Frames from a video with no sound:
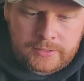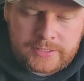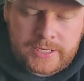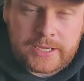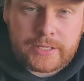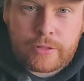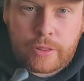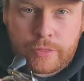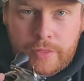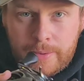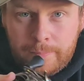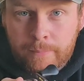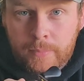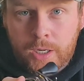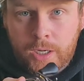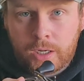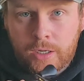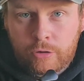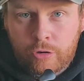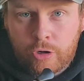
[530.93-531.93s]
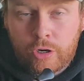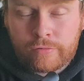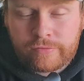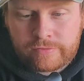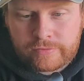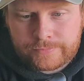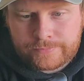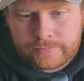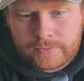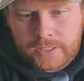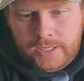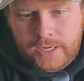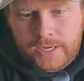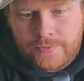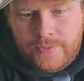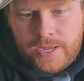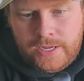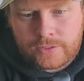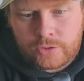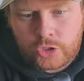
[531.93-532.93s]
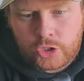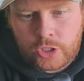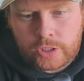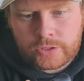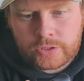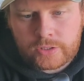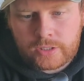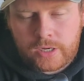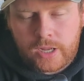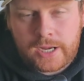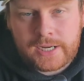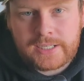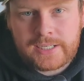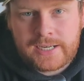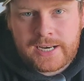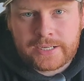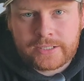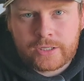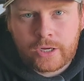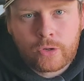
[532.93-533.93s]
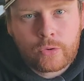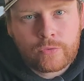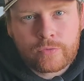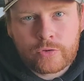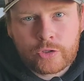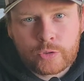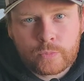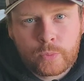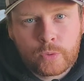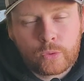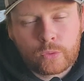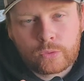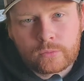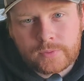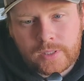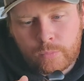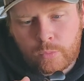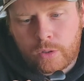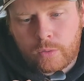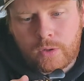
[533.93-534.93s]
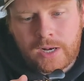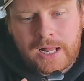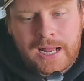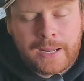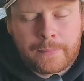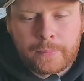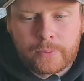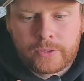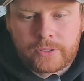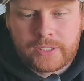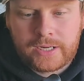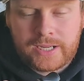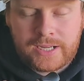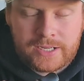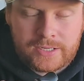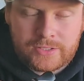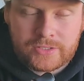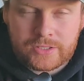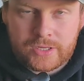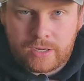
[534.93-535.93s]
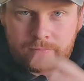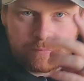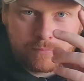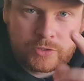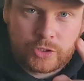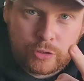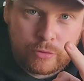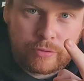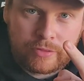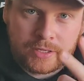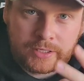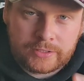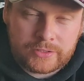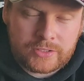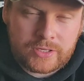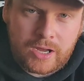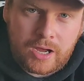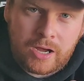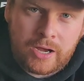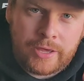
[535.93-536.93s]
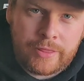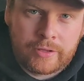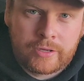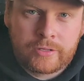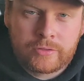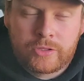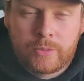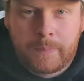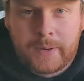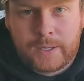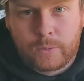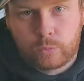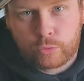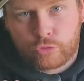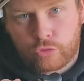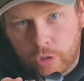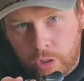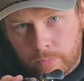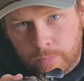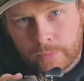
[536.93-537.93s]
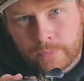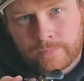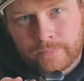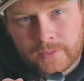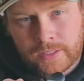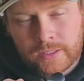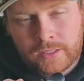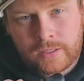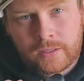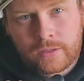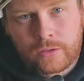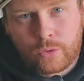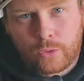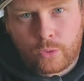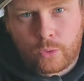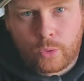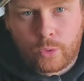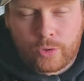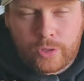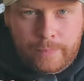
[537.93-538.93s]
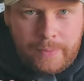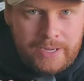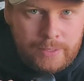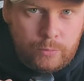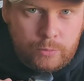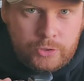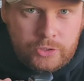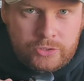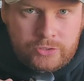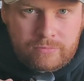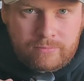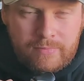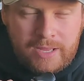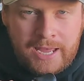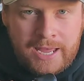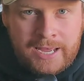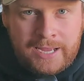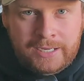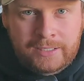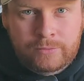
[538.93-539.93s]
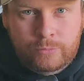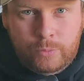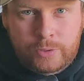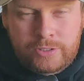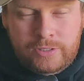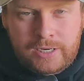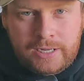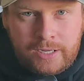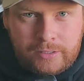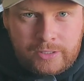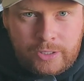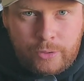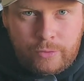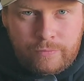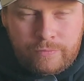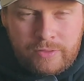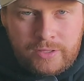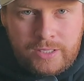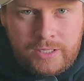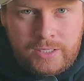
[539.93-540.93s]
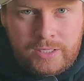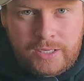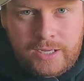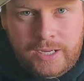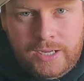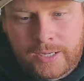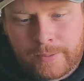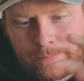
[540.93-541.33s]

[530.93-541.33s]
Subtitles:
take the thumb bar off, and then just lightly let go of the spool. And what will happen is two things. Either the bait will drop, or the bait will just hang when you let go of the